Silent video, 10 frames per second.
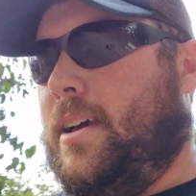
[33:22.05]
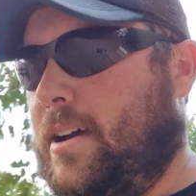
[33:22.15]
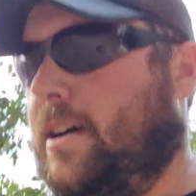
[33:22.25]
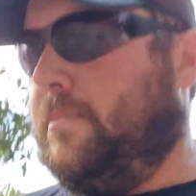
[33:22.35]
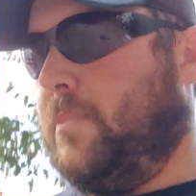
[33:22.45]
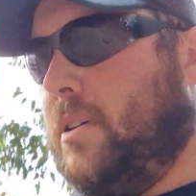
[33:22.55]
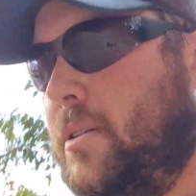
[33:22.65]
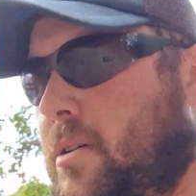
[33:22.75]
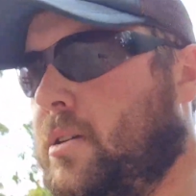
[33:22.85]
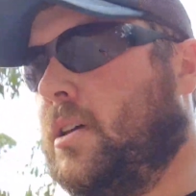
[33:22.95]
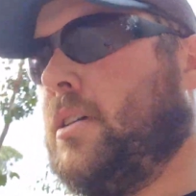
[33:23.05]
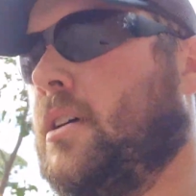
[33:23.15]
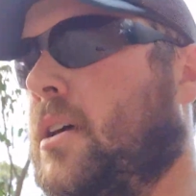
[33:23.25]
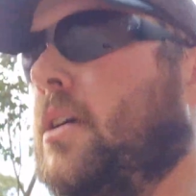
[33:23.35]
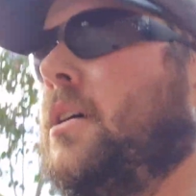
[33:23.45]
But
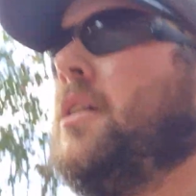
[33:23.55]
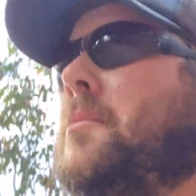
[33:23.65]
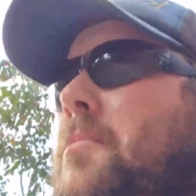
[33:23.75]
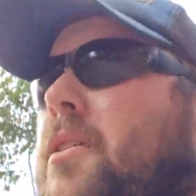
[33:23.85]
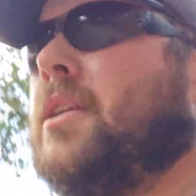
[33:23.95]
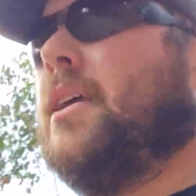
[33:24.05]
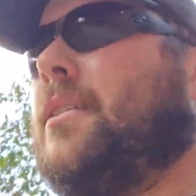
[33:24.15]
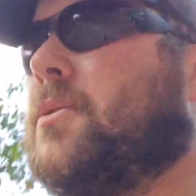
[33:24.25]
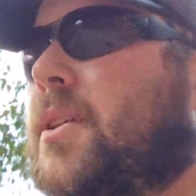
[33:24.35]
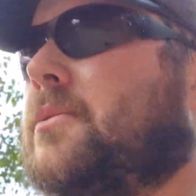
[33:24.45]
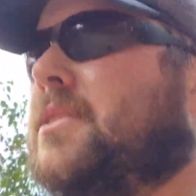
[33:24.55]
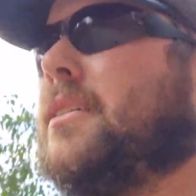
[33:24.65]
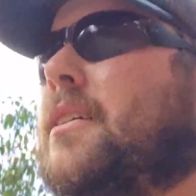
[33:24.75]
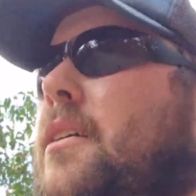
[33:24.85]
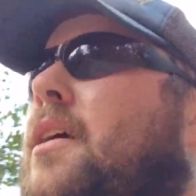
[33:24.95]
then again, also I'm
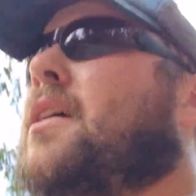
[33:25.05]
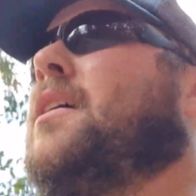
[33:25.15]
saying that